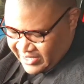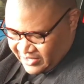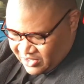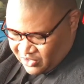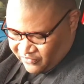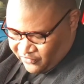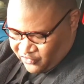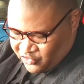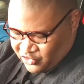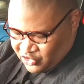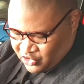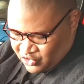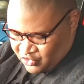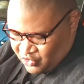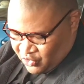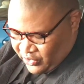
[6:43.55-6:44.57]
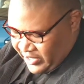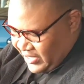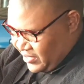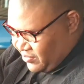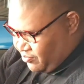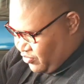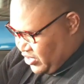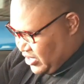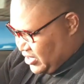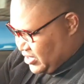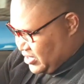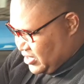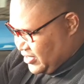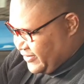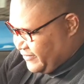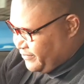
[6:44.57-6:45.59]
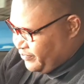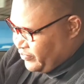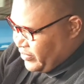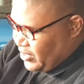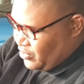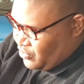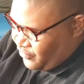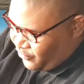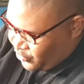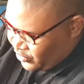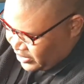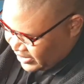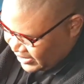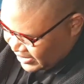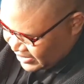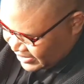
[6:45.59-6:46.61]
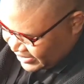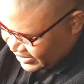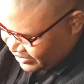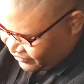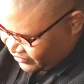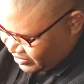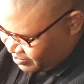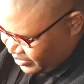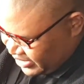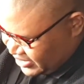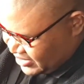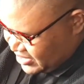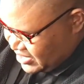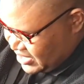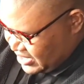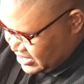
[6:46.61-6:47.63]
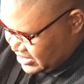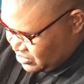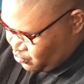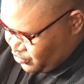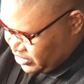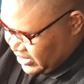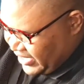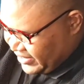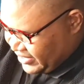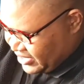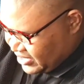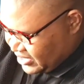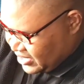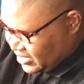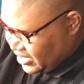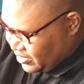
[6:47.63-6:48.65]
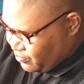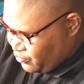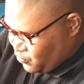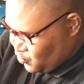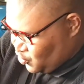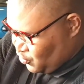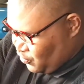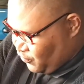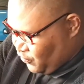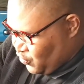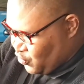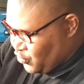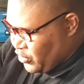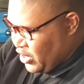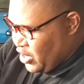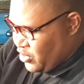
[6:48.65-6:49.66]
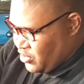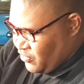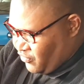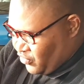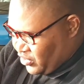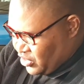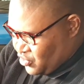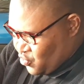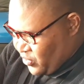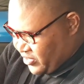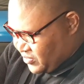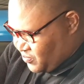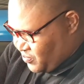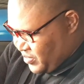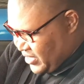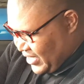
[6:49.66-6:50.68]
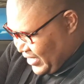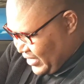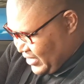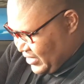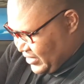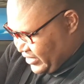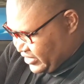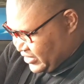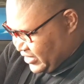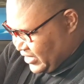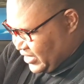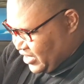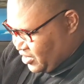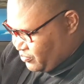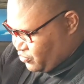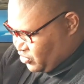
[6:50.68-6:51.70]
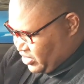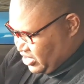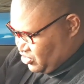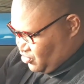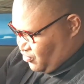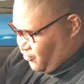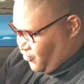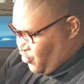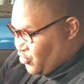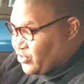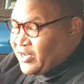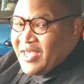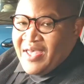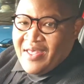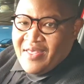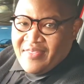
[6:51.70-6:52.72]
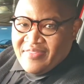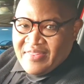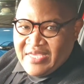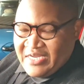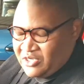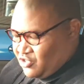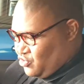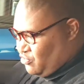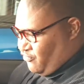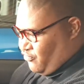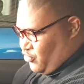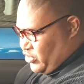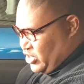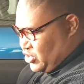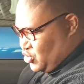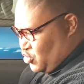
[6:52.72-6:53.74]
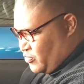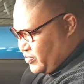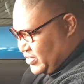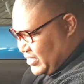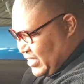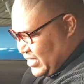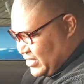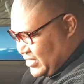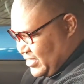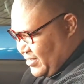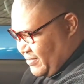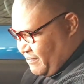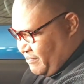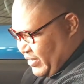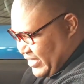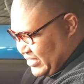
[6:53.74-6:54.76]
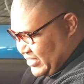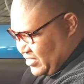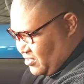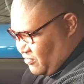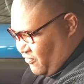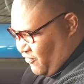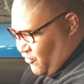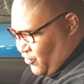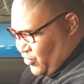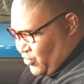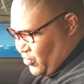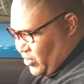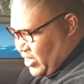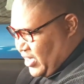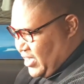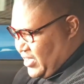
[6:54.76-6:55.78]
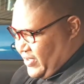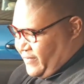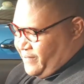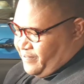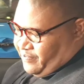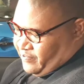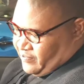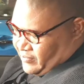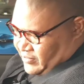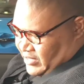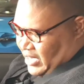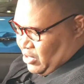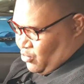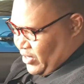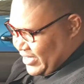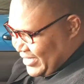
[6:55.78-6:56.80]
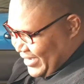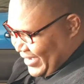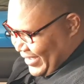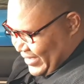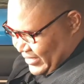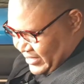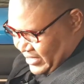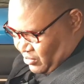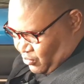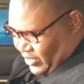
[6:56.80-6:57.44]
Then you've got your handbrake here. You've got a lovely pad there which I think can put your phone. You've got a USB-A that can help you charge your phone. Then you've got a stop start button for your car. I quite like.